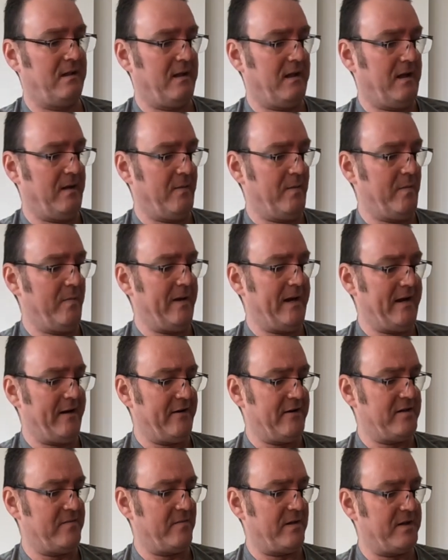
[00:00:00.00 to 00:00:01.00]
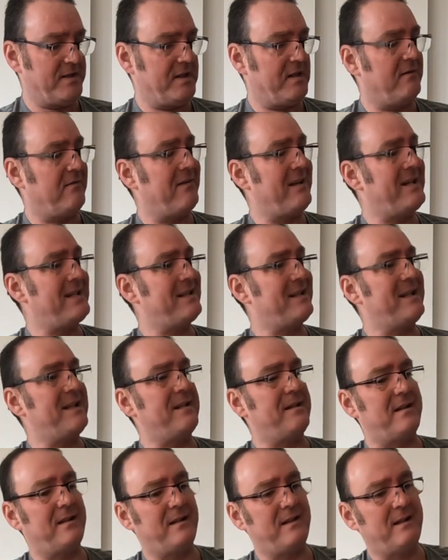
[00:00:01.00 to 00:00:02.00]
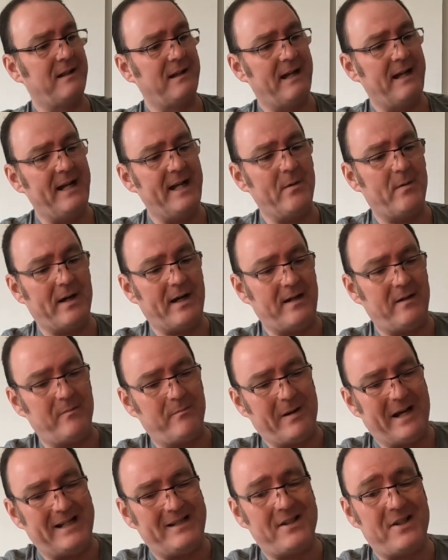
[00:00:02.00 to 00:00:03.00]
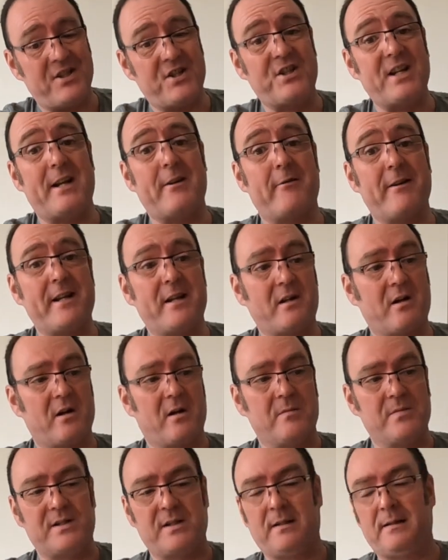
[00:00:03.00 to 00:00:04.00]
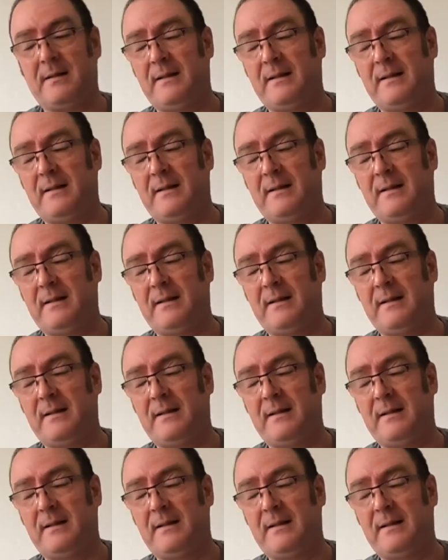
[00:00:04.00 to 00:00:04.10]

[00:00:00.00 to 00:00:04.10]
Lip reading: I'm embarrassing myself less then. Anyway, back to the Senna intercoms.